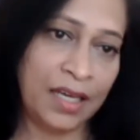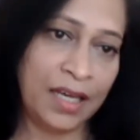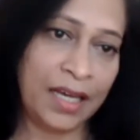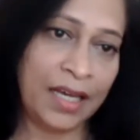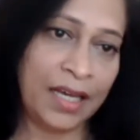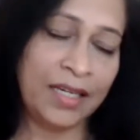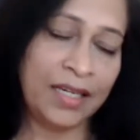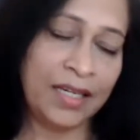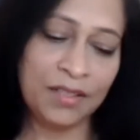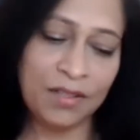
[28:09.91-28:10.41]

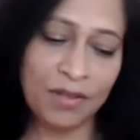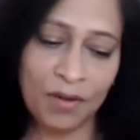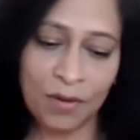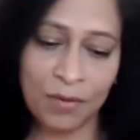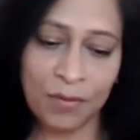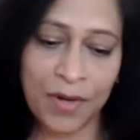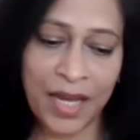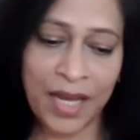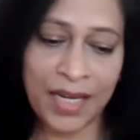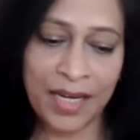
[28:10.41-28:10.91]
And, you
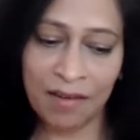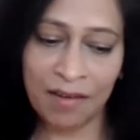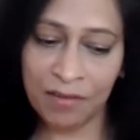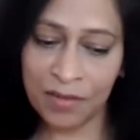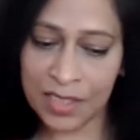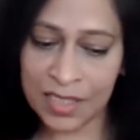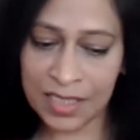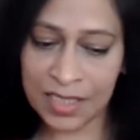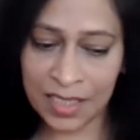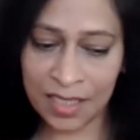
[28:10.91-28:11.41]
know, I
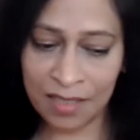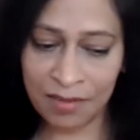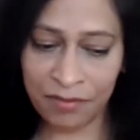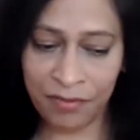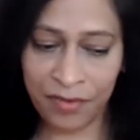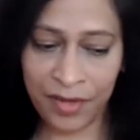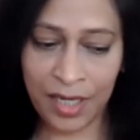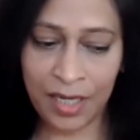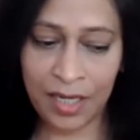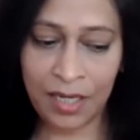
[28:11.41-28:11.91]
never see
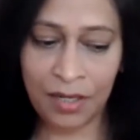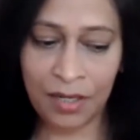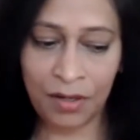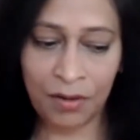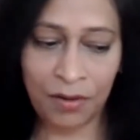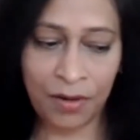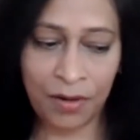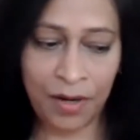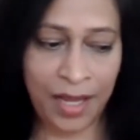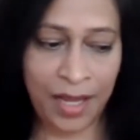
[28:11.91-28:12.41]

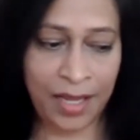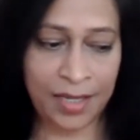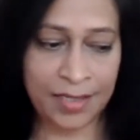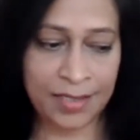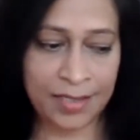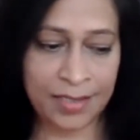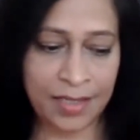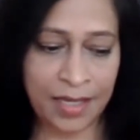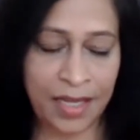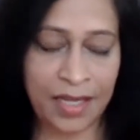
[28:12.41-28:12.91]
failure
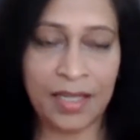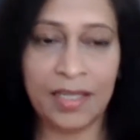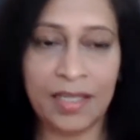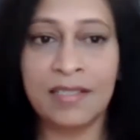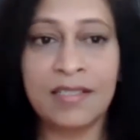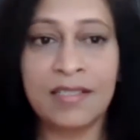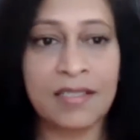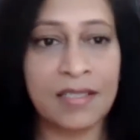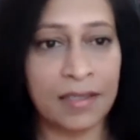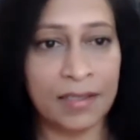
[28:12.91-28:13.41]
as an
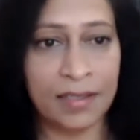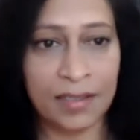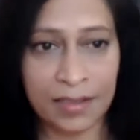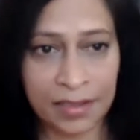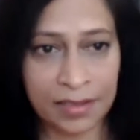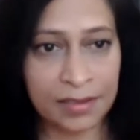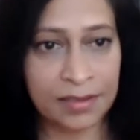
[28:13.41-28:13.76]
insult.